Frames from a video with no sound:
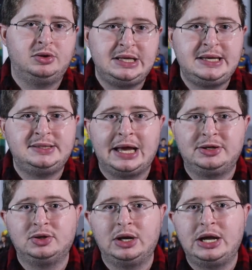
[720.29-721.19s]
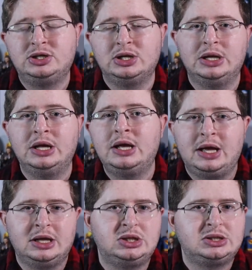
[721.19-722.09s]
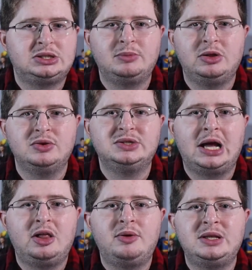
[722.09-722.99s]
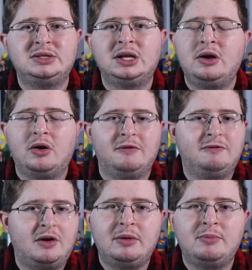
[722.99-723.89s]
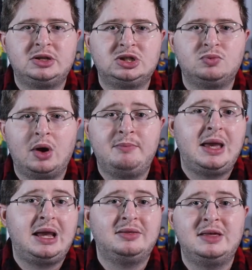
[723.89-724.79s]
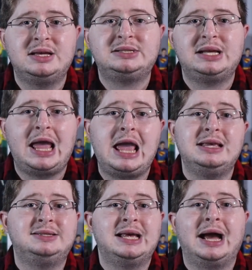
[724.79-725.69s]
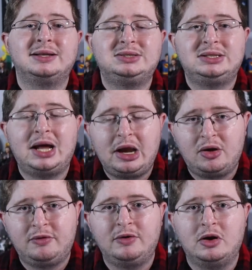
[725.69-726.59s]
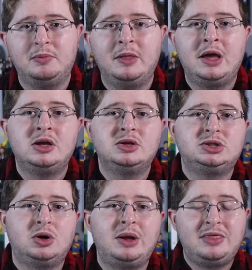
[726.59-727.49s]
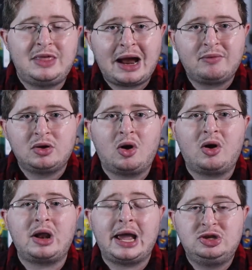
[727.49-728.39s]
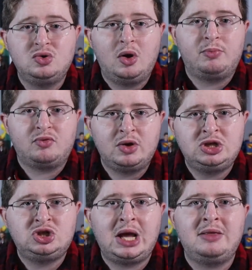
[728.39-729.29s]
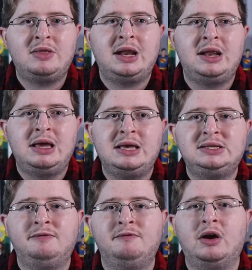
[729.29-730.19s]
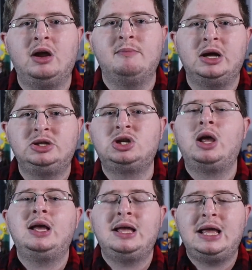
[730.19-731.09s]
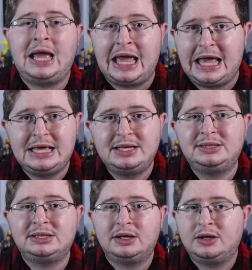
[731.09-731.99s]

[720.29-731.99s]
desaturation, and just some of those elements are very much what make this a Zack Snyder film. So in that regard, I do appreciate that it is very much his